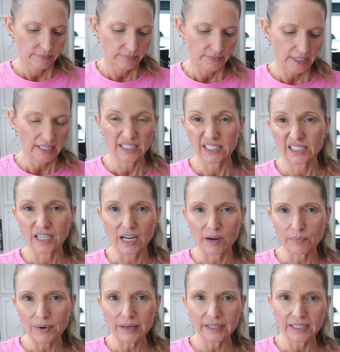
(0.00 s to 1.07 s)
It does
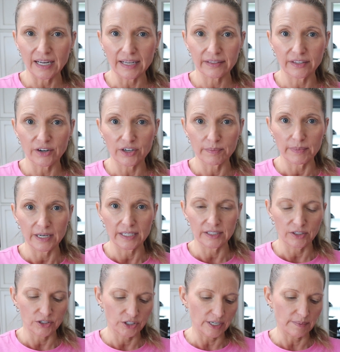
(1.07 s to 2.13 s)
not, probably like 30
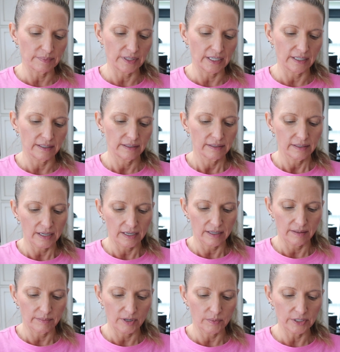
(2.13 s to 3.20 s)
minutes or something,
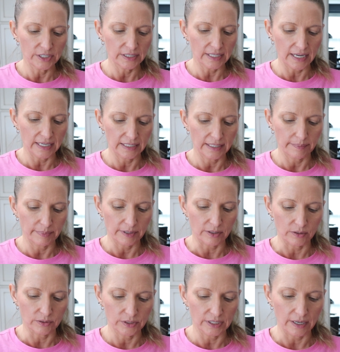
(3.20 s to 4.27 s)
which is kind of
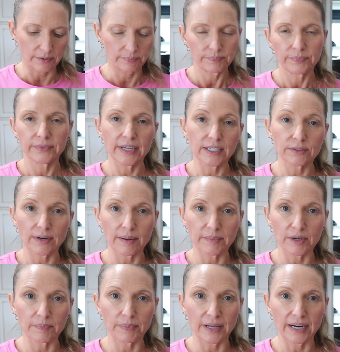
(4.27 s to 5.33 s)
typical. So that's what I'm
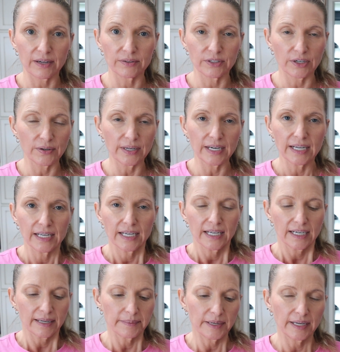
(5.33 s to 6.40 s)
going to plan on doing.
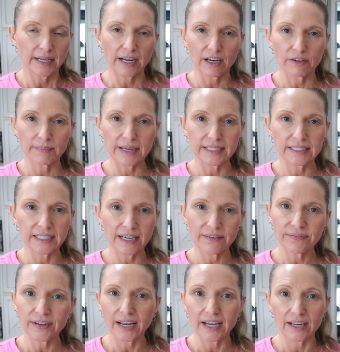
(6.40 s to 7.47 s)
Let me get all of my
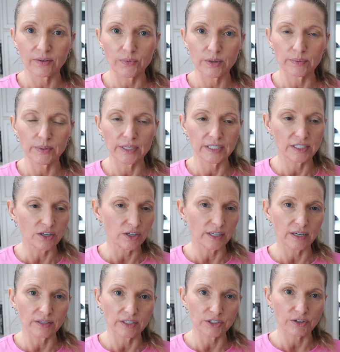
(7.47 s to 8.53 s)
stuff and we will get
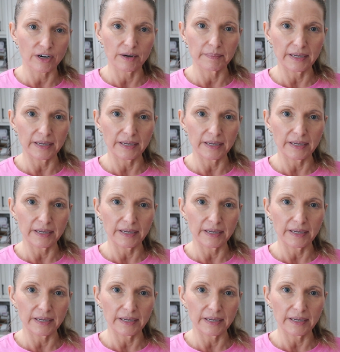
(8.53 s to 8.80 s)
started on this ground